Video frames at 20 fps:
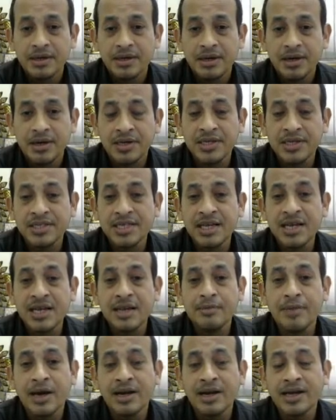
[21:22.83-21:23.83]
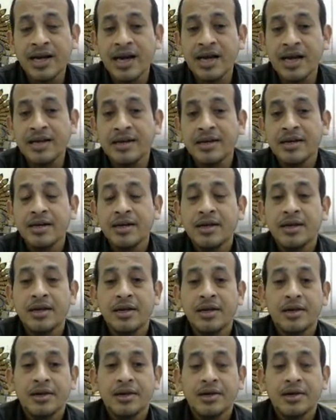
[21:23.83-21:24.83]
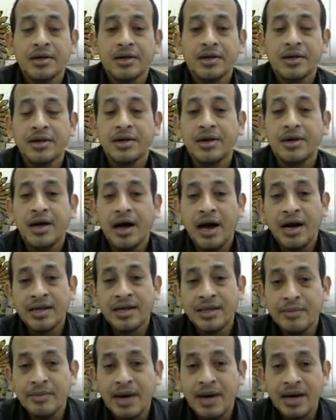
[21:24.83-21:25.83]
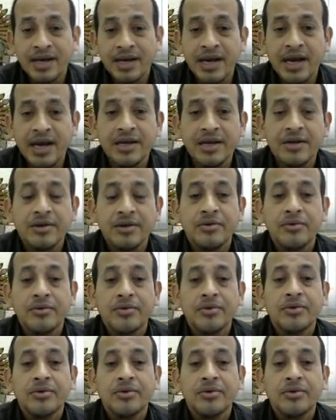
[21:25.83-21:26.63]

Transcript: Reseller market are the market